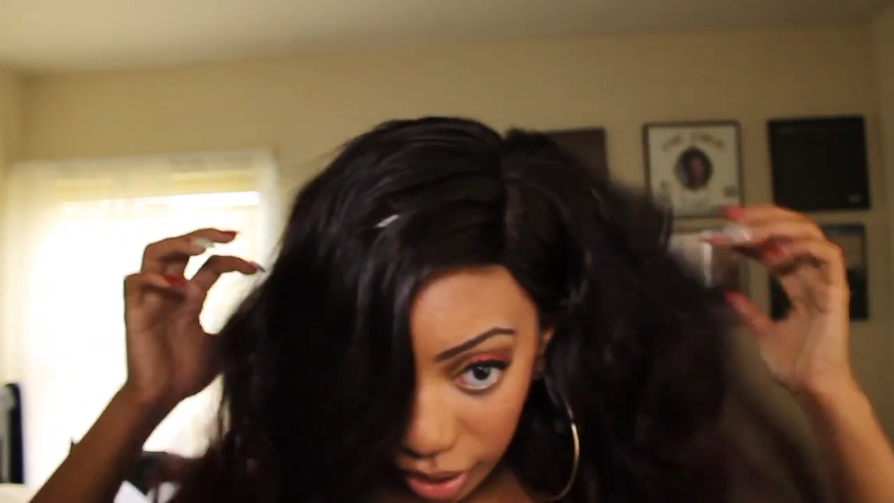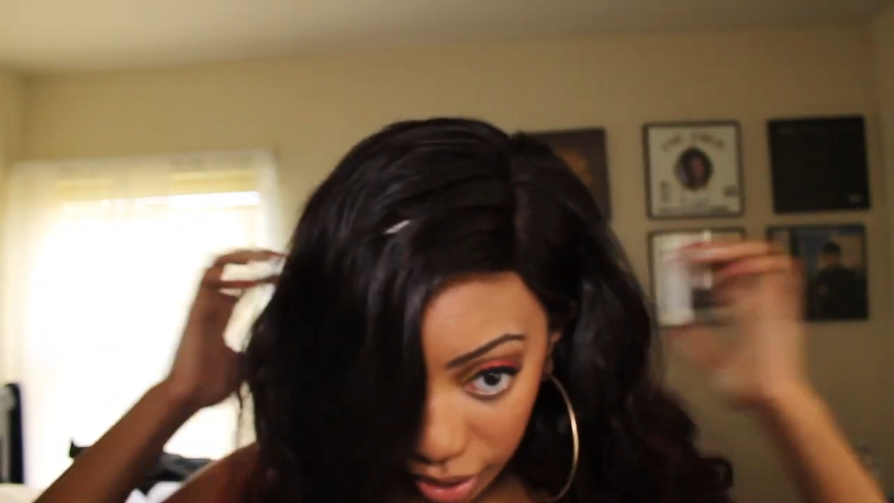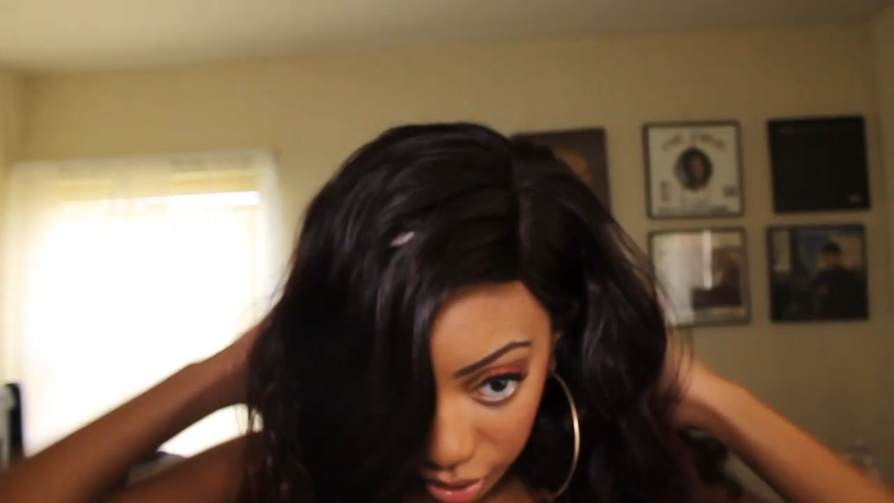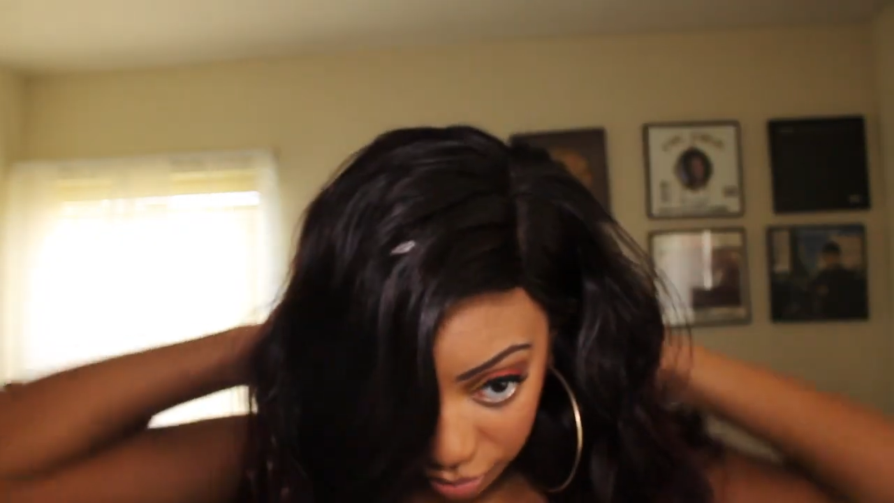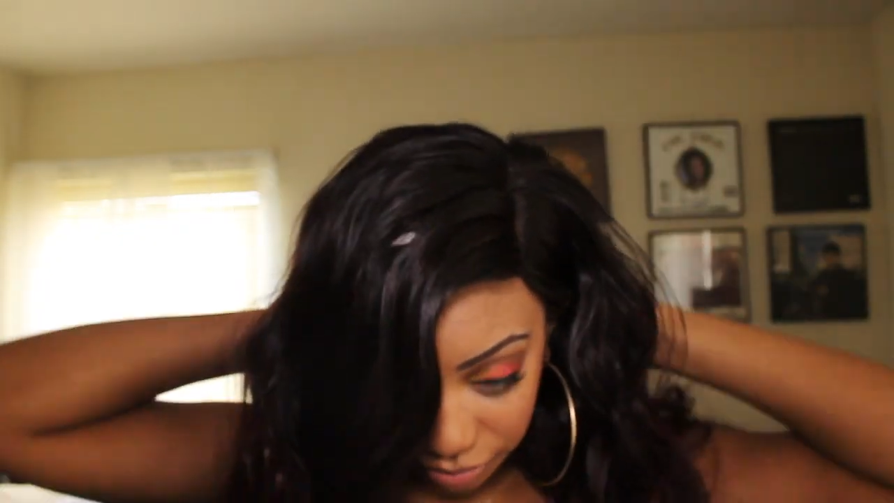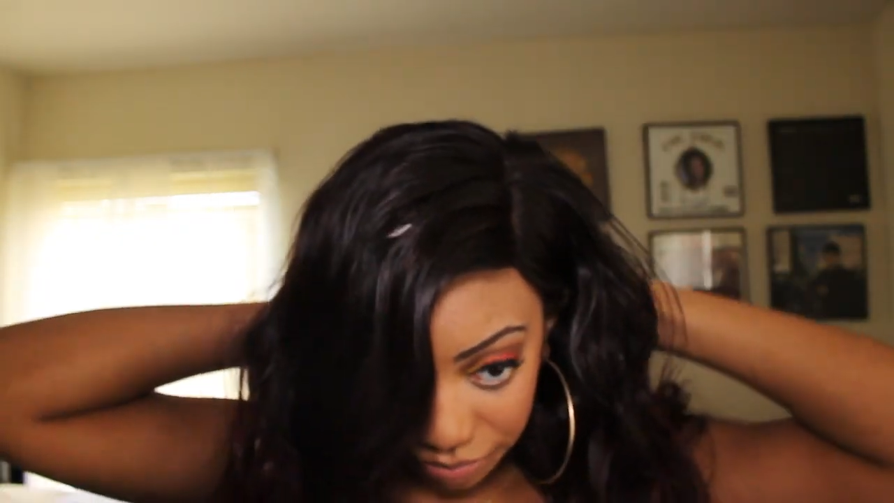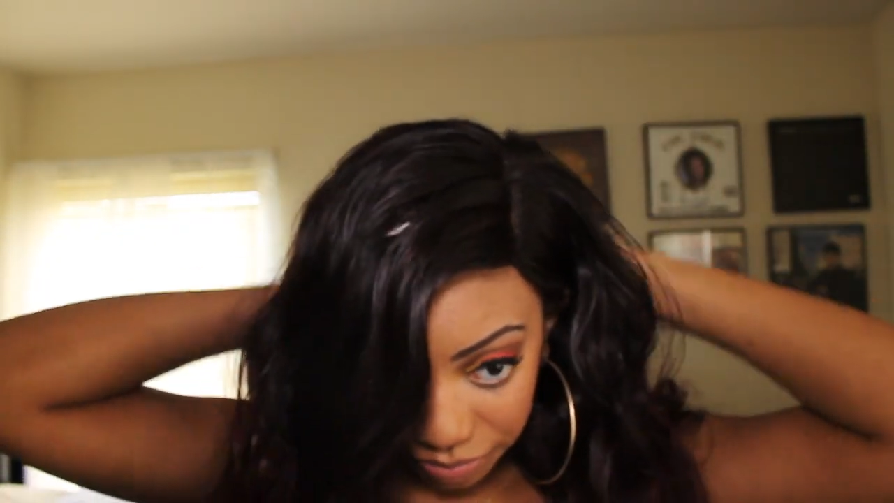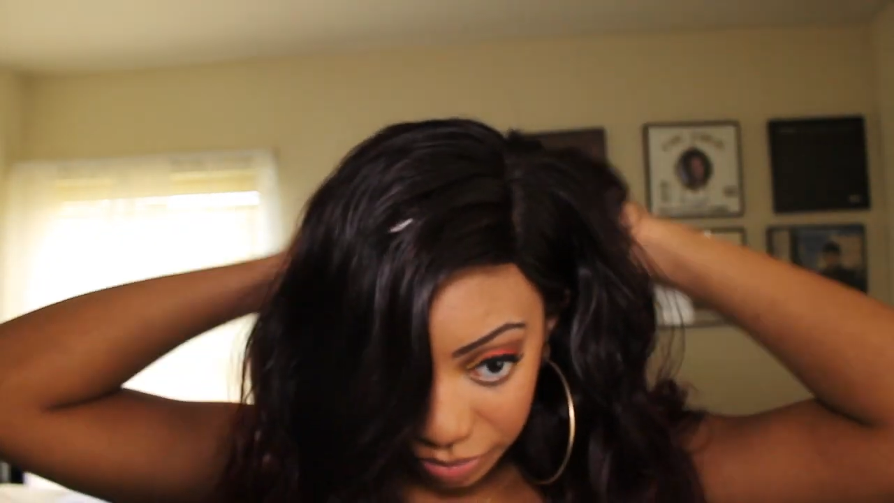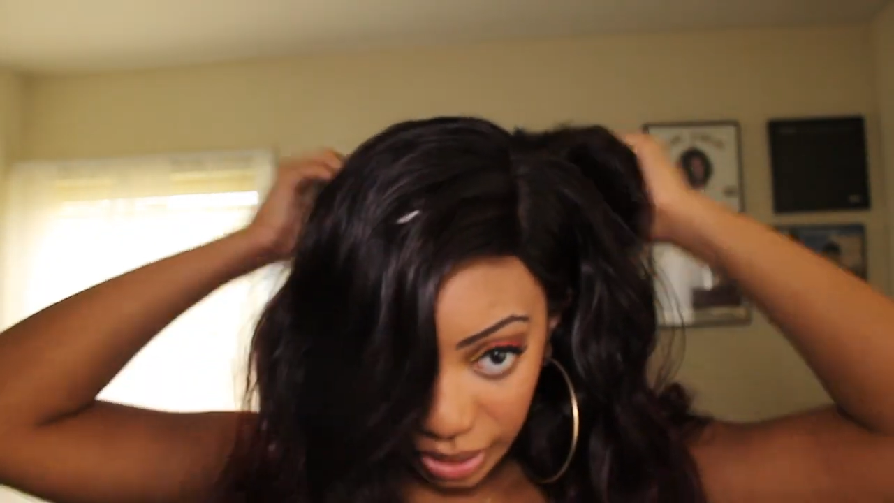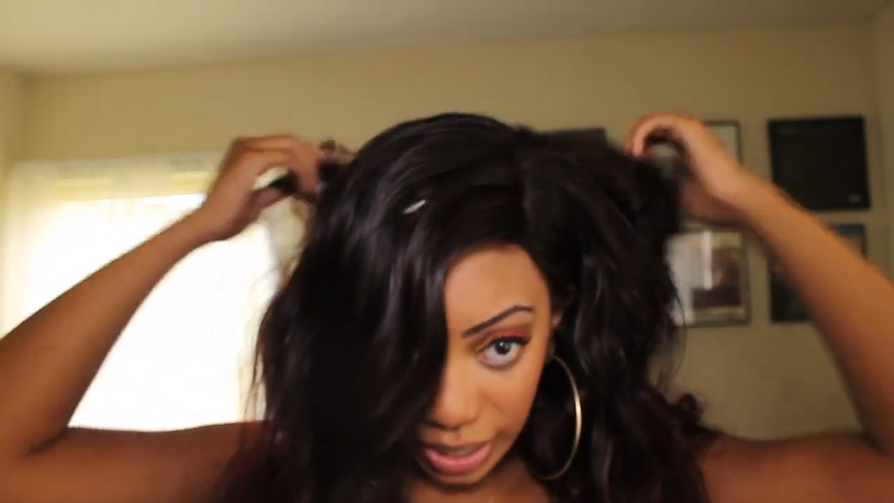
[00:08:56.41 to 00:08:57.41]

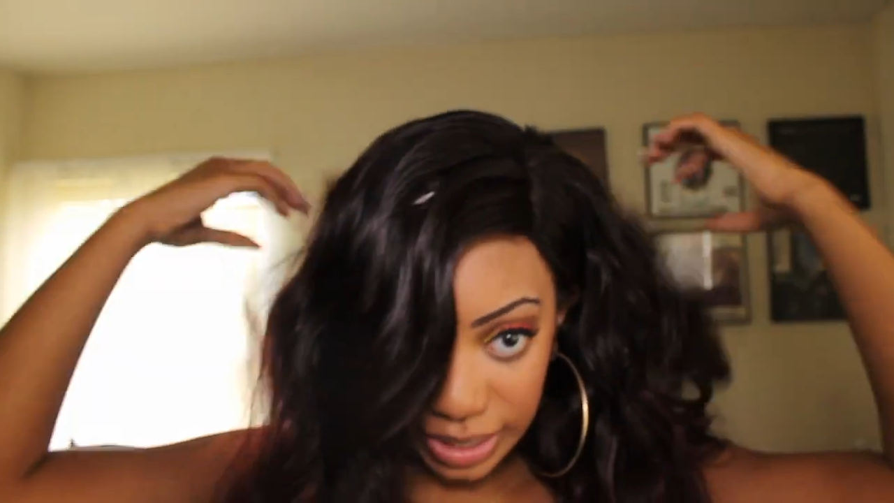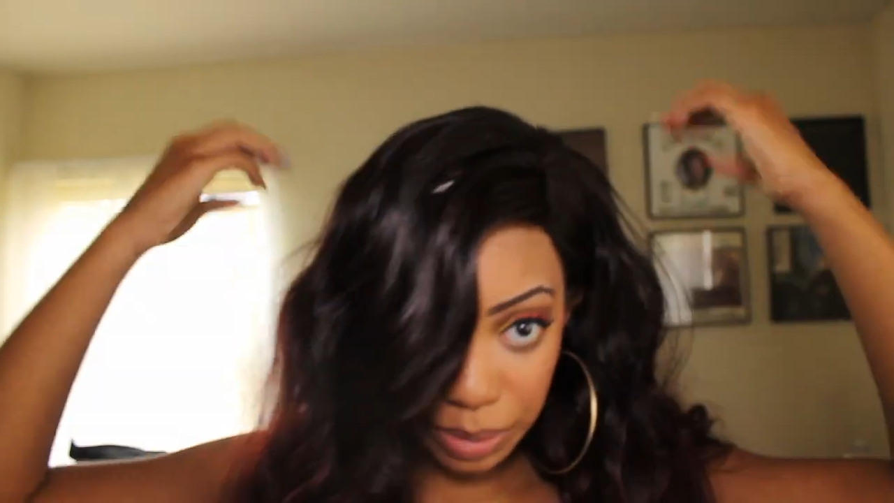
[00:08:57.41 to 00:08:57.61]
that I